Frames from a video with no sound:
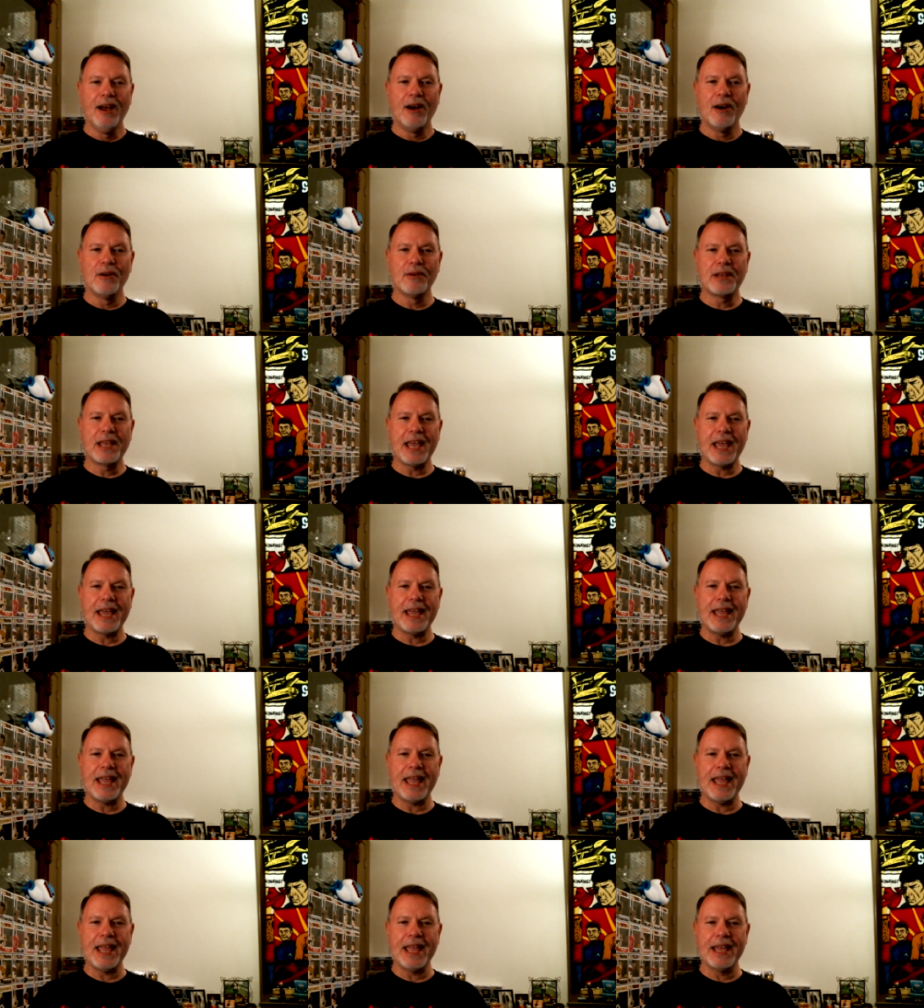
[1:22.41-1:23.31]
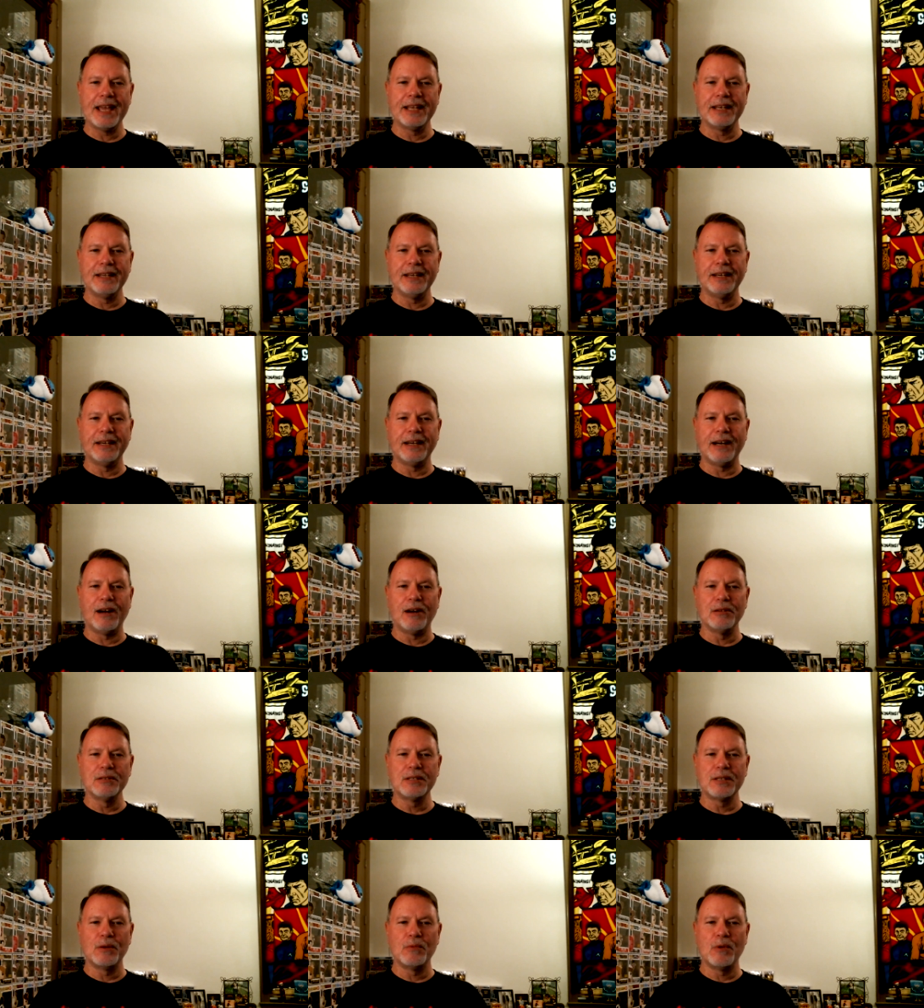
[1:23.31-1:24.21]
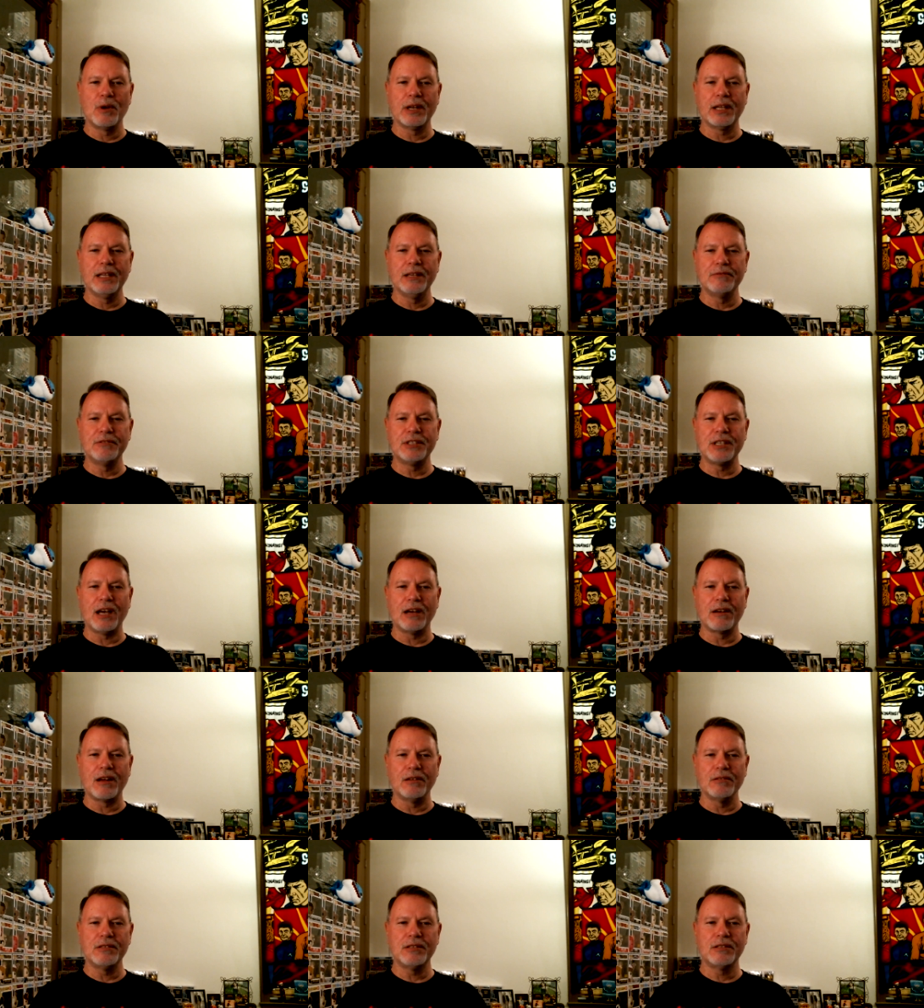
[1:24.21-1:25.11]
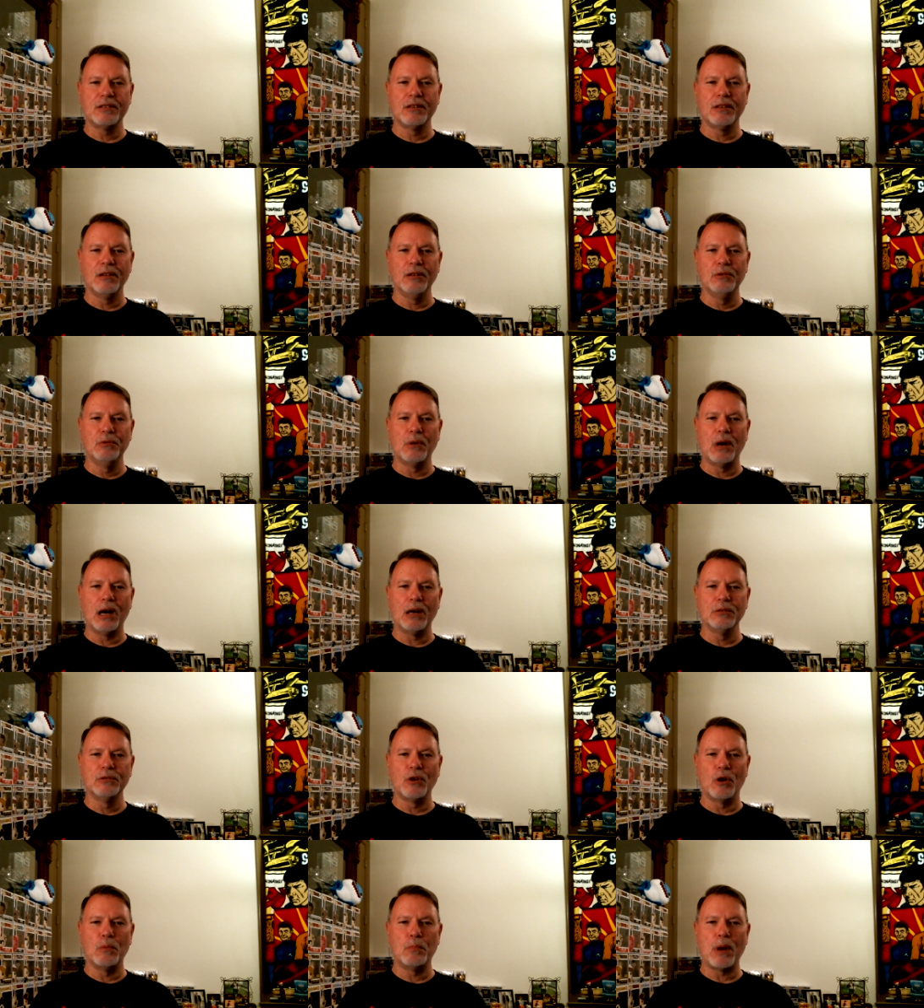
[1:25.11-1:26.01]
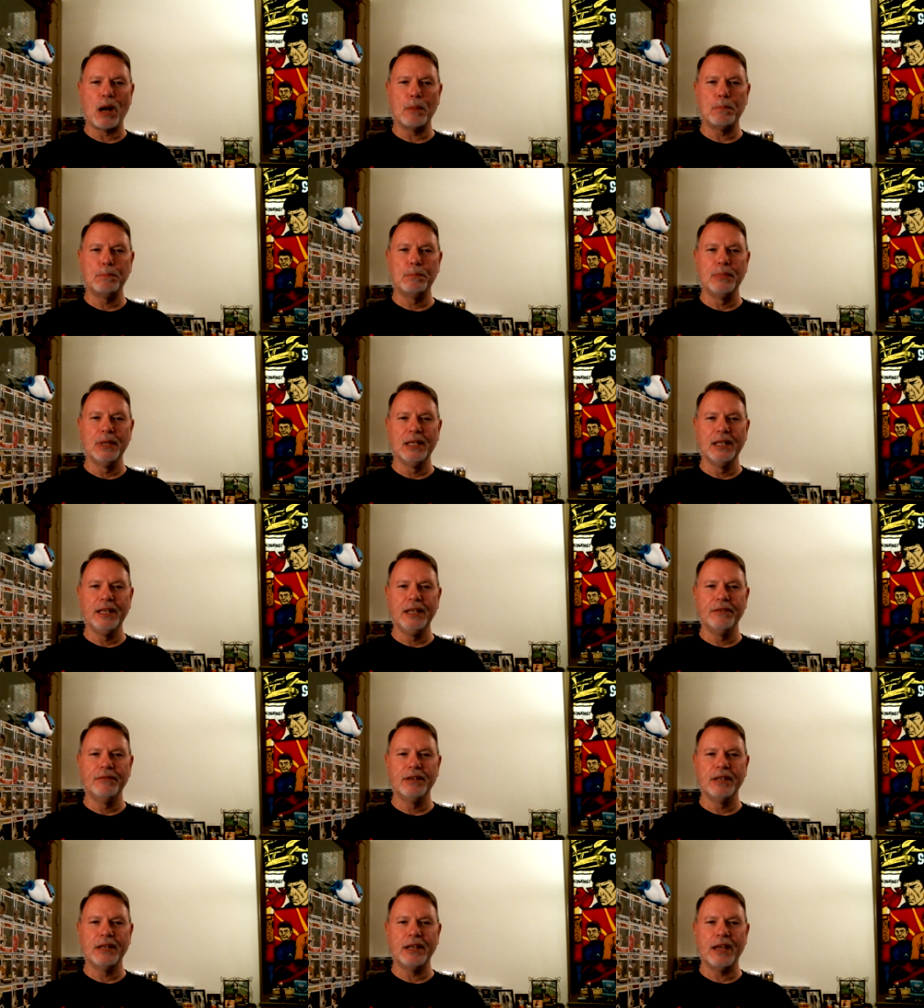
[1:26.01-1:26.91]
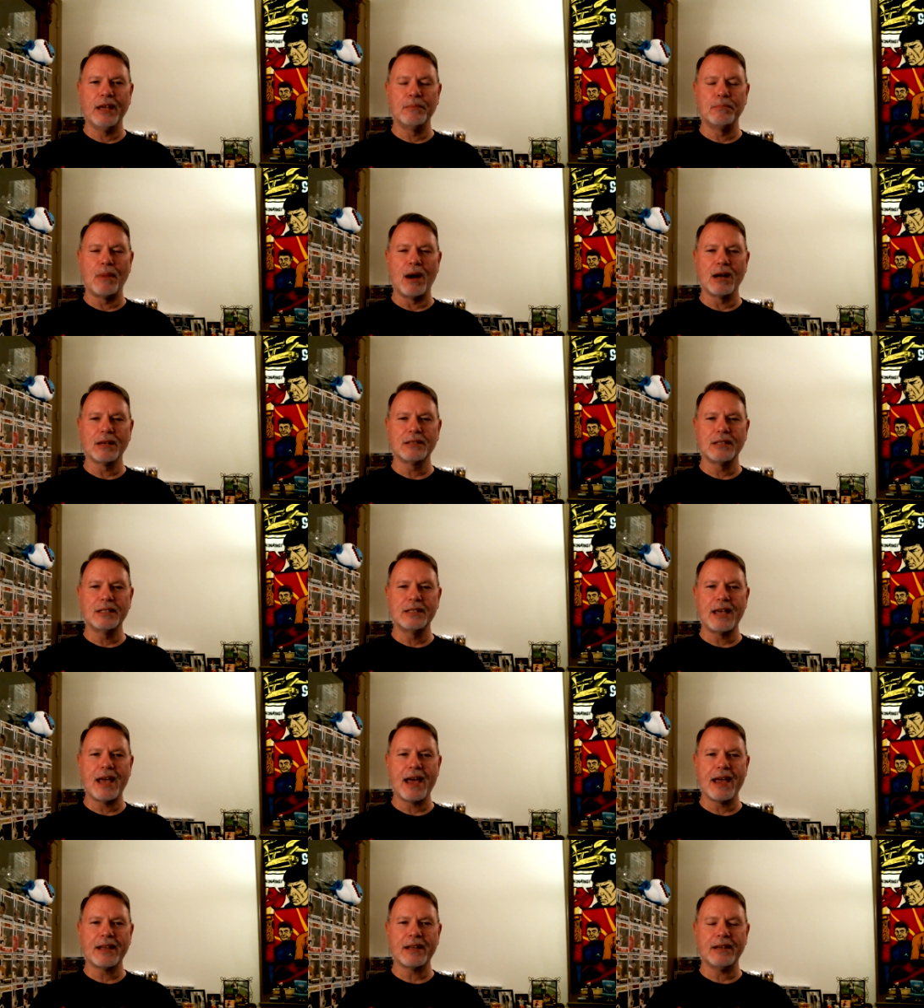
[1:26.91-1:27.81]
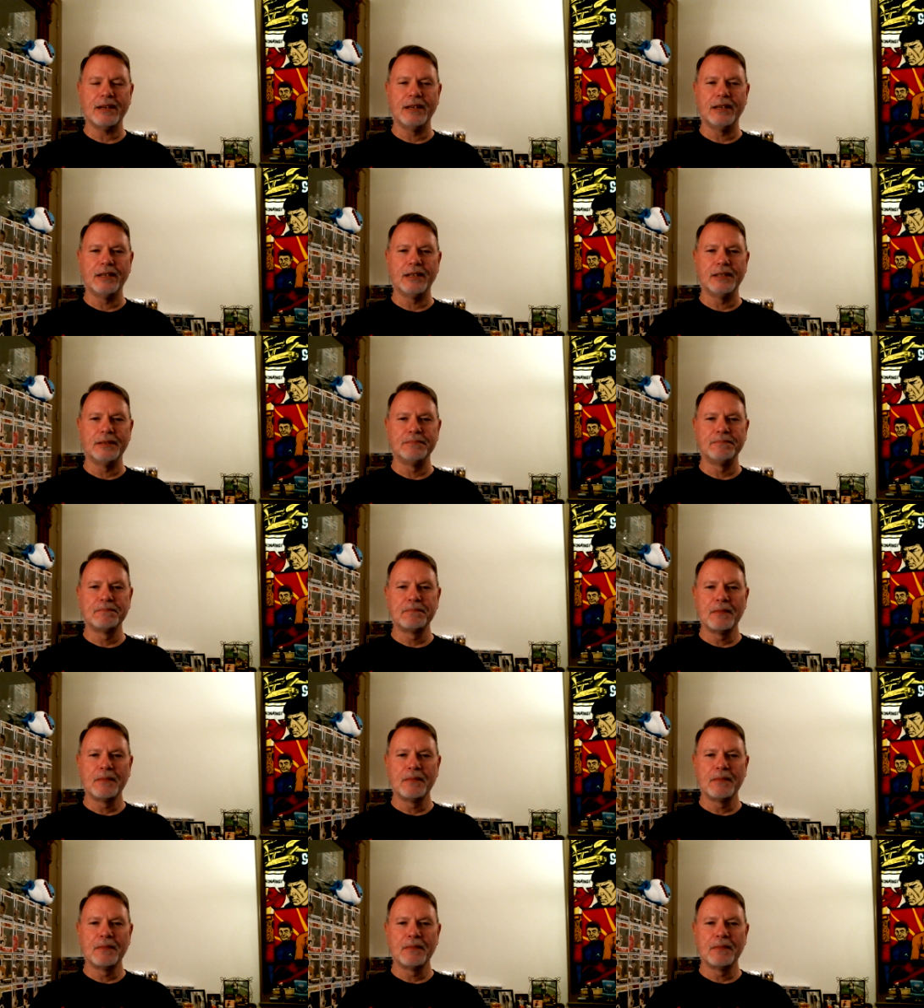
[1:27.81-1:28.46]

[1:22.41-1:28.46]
Okay, and I uh, also want to give shout outs to the Luau Don't Pop Believing and Box Attack. Um,